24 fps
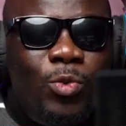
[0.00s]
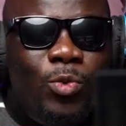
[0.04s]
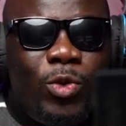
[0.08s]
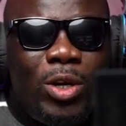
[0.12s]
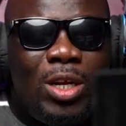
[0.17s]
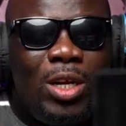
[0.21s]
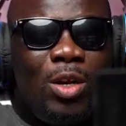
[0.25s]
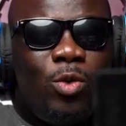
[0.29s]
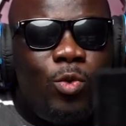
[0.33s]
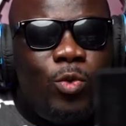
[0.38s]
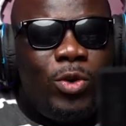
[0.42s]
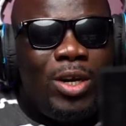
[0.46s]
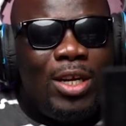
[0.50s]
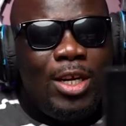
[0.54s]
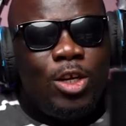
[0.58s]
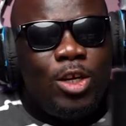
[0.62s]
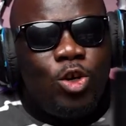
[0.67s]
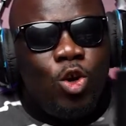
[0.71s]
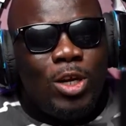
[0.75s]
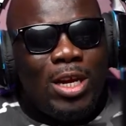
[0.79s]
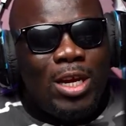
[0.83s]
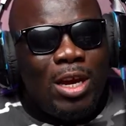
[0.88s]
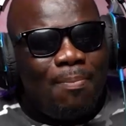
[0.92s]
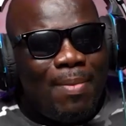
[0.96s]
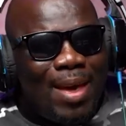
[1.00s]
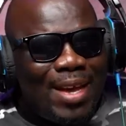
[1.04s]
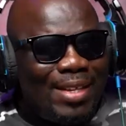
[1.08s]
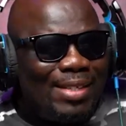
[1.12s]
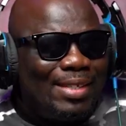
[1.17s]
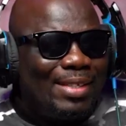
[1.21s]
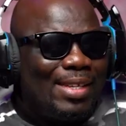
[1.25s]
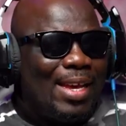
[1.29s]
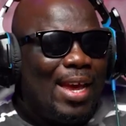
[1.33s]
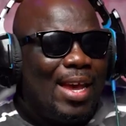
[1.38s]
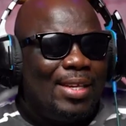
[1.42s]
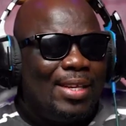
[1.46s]
you know, they make
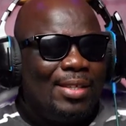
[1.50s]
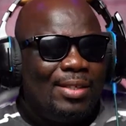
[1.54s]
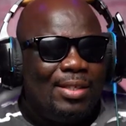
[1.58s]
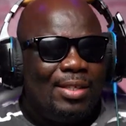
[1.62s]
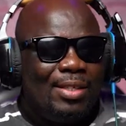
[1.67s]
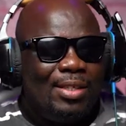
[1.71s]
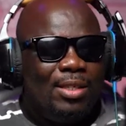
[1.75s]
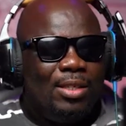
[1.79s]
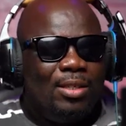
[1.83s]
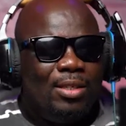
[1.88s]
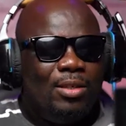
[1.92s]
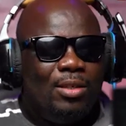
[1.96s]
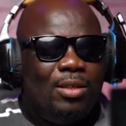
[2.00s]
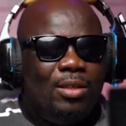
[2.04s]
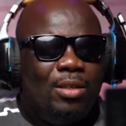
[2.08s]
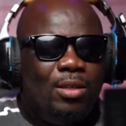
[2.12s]
sense.